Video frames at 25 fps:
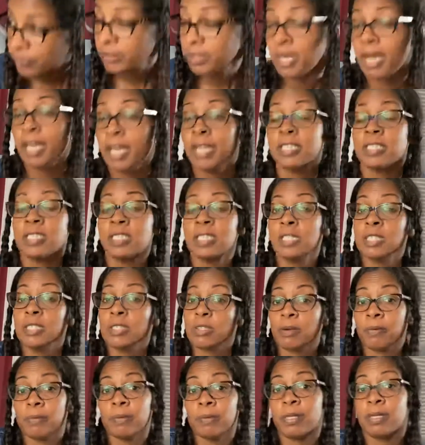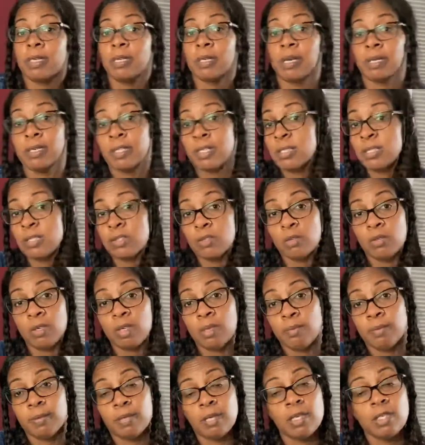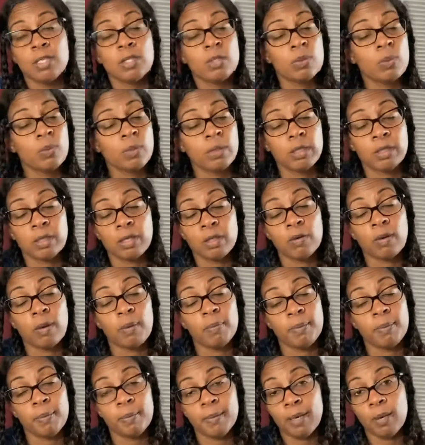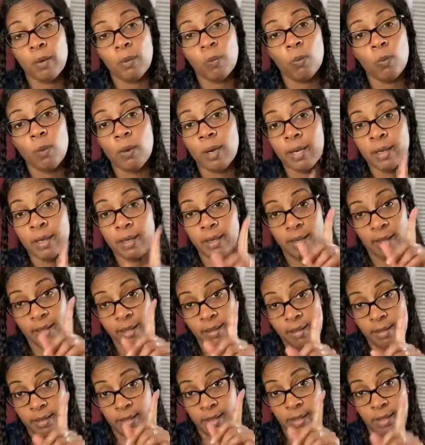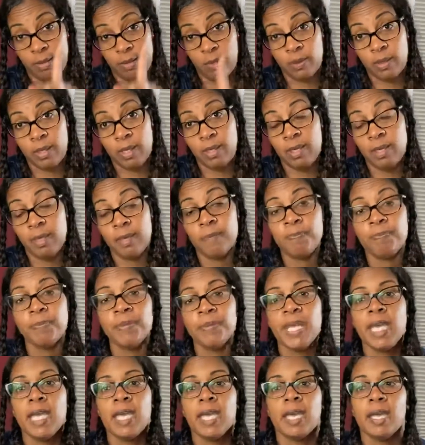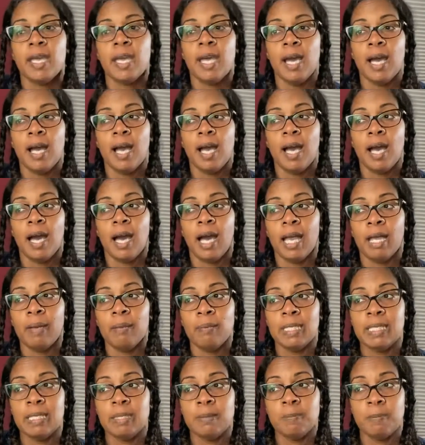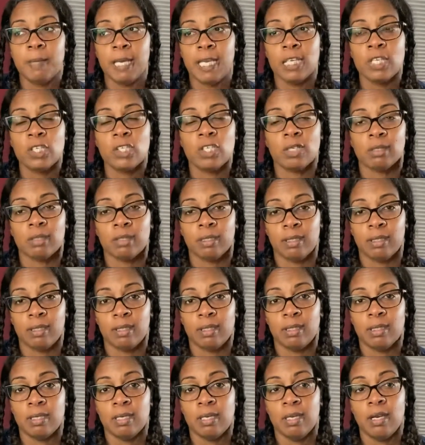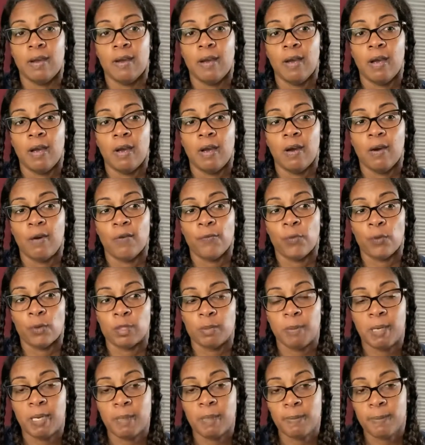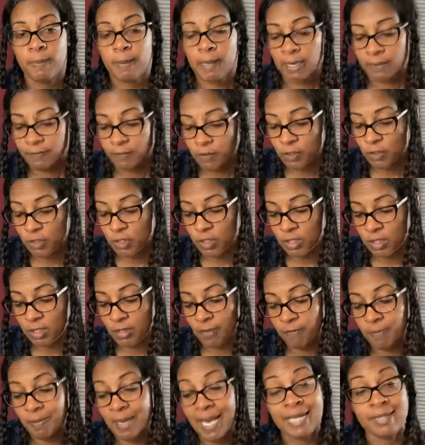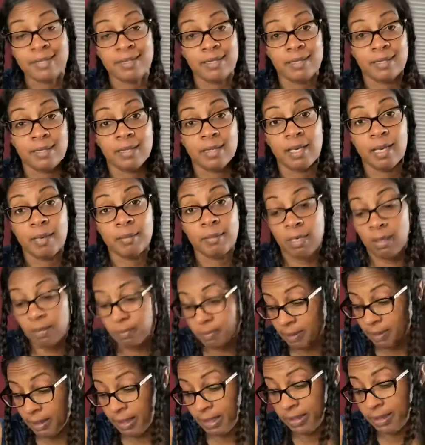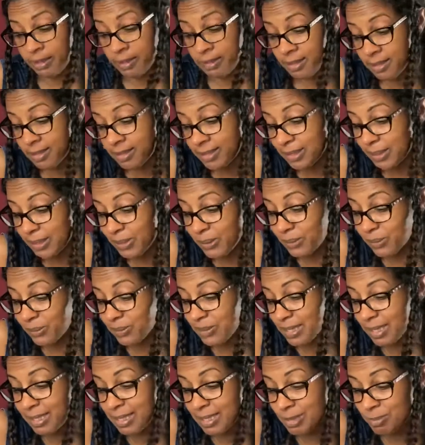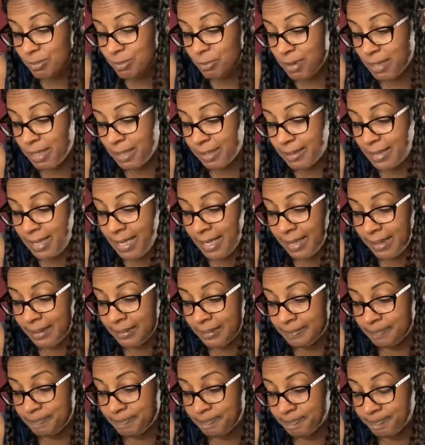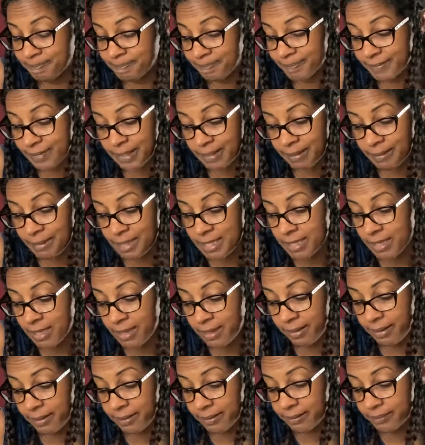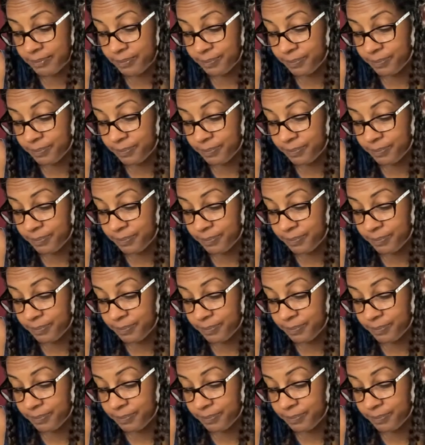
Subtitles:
I did this already on Instagram, but I just want to grump about one thing, okay? I waited patiently for the paperback version of Patsy to come out by Nicole Dennis Benn. And let me tell you,